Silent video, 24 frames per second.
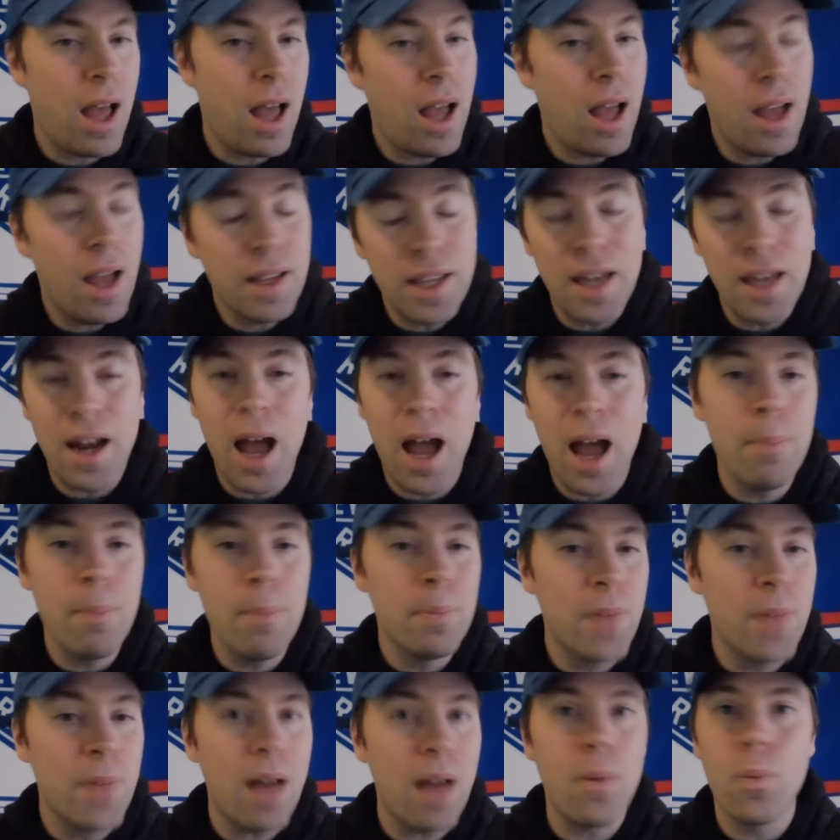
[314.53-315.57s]
again, I'm
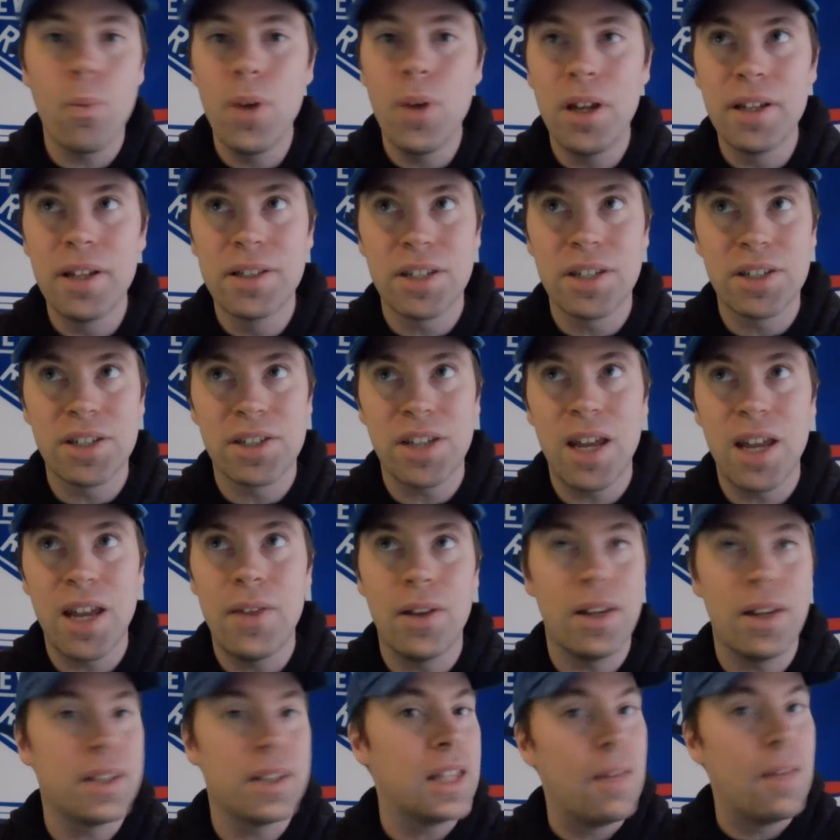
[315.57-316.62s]
not willing to say that
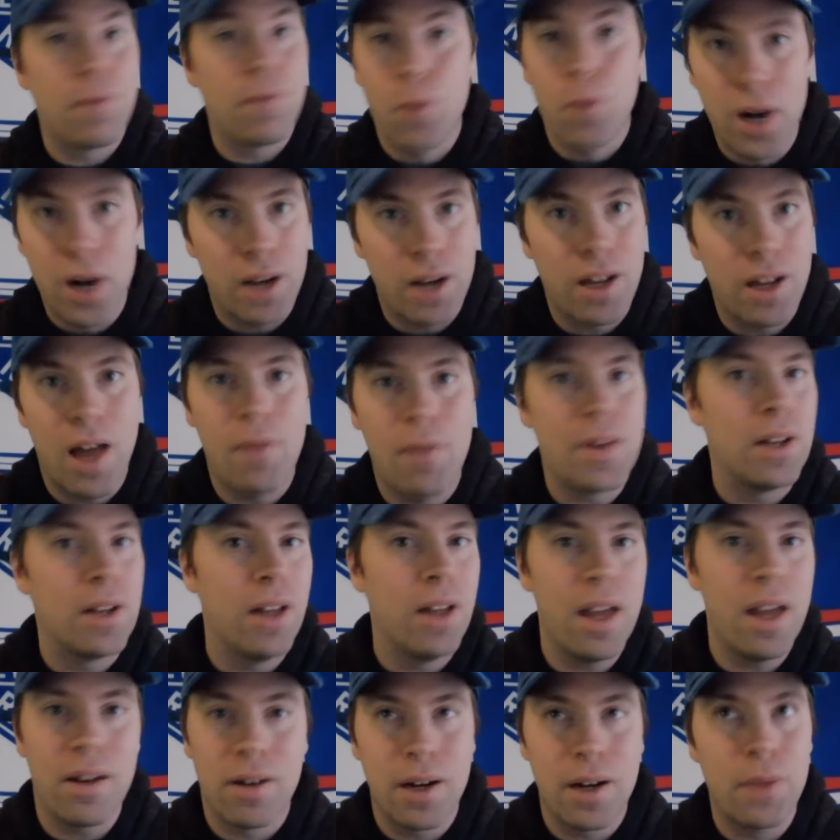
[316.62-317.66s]
like they've quit on
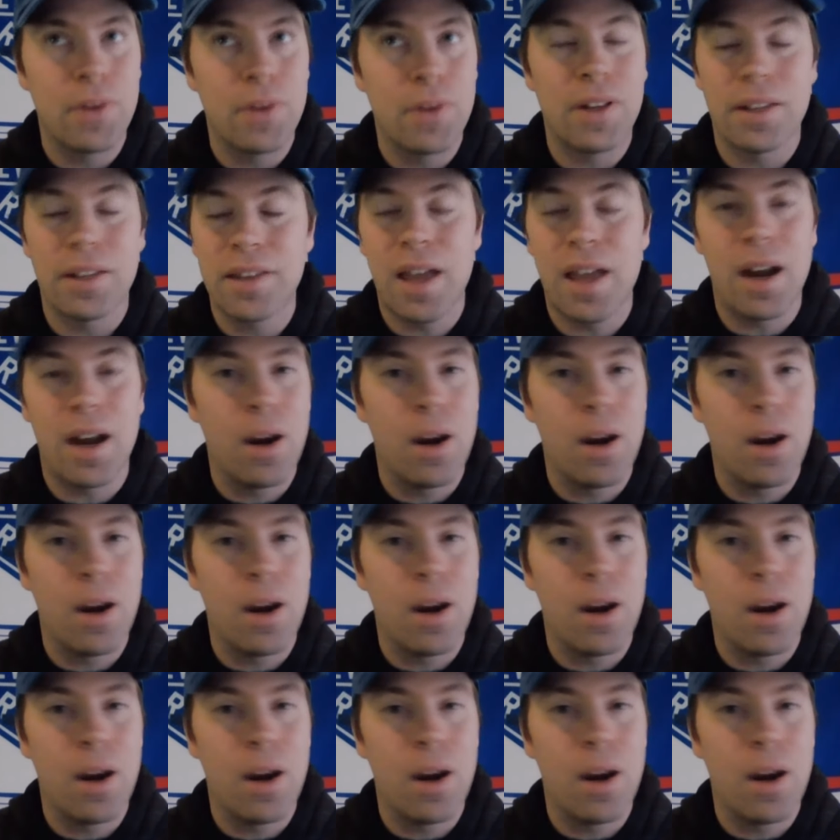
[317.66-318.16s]
Laviolette or anything like that.